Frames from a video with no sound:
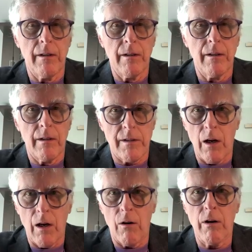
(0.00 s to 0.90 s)

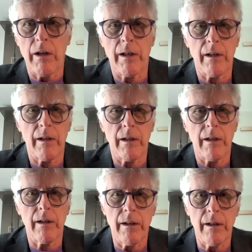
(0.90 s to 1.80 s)
So
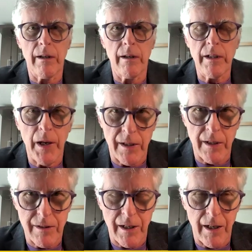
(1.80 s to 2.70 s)
it depends
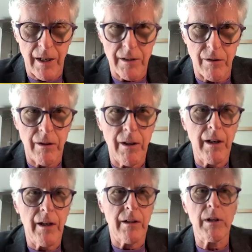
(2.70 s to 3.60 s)
is the answer.
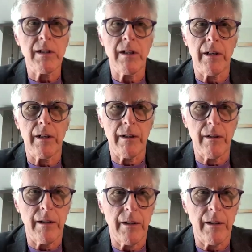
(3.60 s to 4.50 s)
The reason that
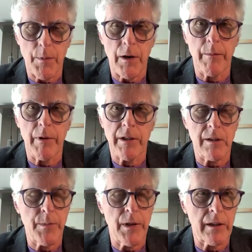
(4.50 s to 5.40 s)
the experiment
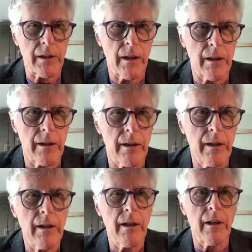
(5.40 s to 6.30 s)
is being done
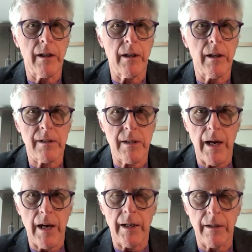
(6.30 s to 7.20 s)
is
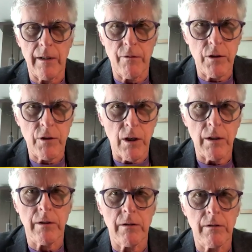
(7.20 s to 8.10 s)
that if you
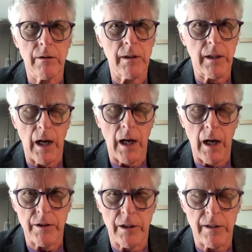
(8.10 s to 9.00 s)
talk to
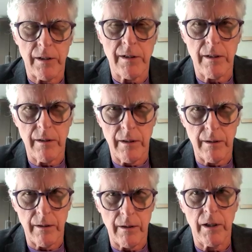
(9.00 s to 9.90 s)
ecologists,
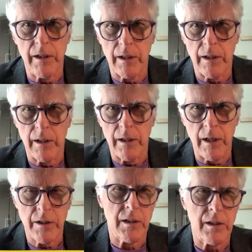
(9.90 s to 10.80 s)
including ecologists
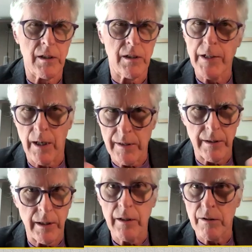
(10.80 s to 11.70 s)
that specialize
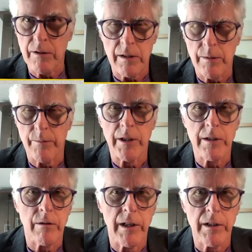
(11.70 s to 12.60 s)
in ecosystem
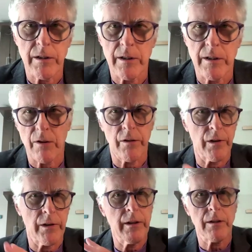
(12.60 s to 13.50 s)
restoration, it's sort of
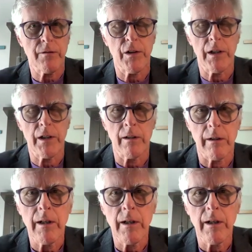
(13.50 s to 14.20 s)
a niche field,